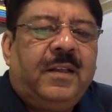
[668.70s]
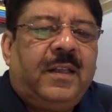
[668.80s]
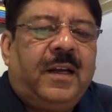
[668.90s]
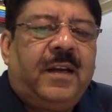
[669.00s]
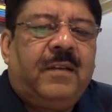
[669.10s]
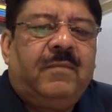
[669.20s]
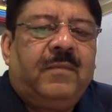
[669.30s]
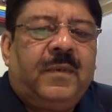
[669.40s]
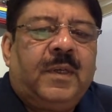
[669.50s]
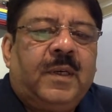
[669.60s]
there are
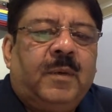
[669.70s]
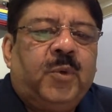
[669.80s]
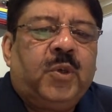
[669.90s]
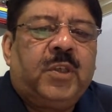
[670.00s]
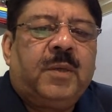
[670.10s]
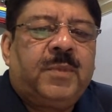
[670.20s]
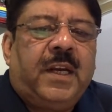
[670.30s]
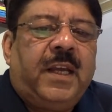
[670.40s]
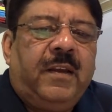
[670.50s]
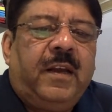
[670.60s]
museums
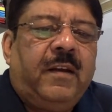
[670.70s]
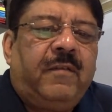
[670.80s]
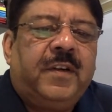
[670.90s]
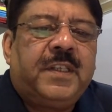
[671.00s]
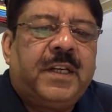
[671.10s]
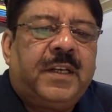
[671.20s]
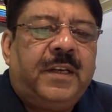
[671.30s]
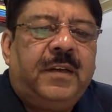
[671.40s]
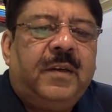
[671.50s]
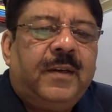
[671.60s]
in every city.